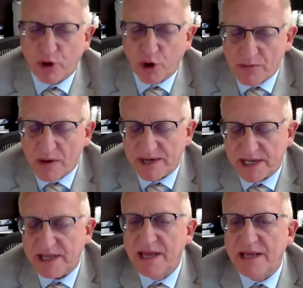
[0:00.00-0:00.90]

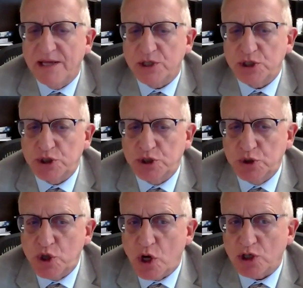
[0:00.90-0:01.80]
probably
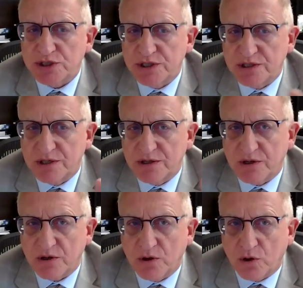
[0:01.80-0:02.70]
do not
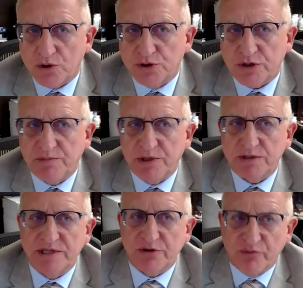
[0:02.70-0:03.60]

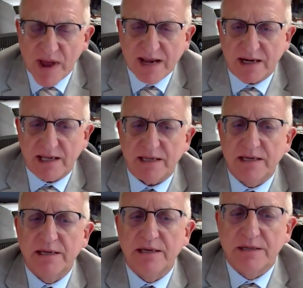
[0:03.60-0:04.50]
contribute
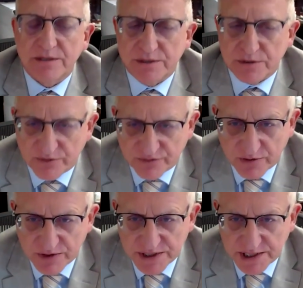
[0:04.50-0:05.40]
directly to the
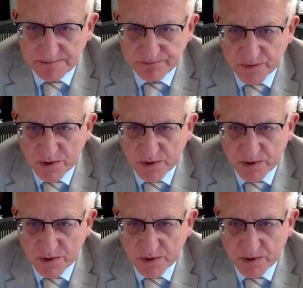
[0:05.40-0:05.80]
frequency.